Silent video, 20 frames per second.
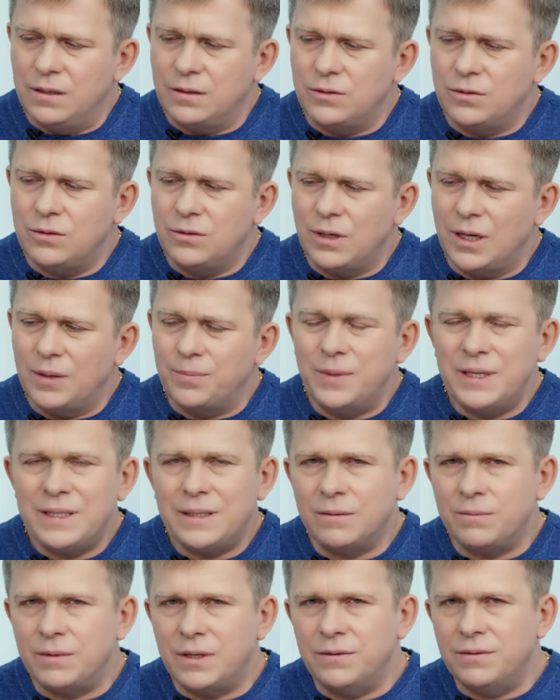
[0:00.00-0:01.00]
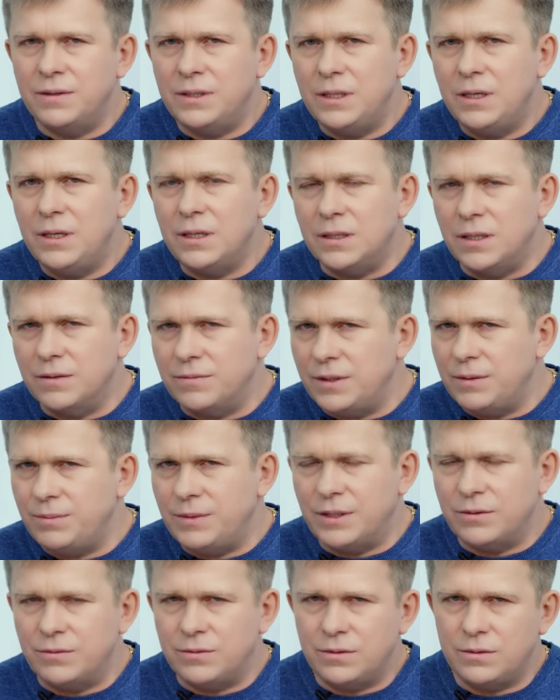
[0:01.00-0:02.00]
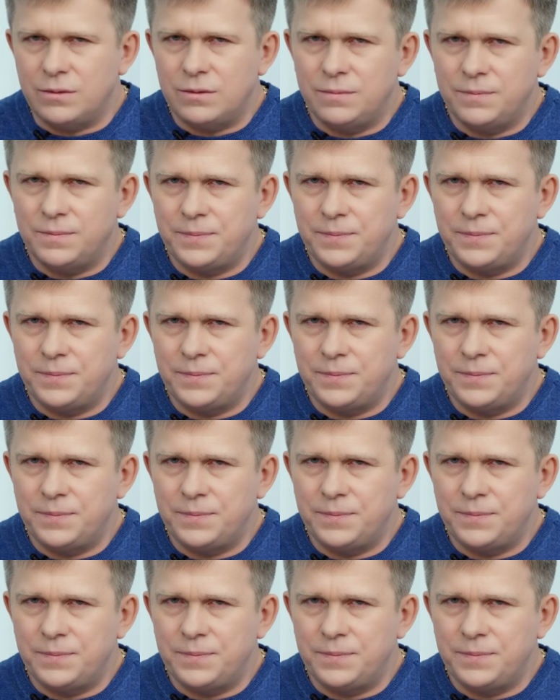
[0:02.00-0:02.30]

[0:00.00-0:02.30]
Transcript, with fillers: But this was mentioned a long time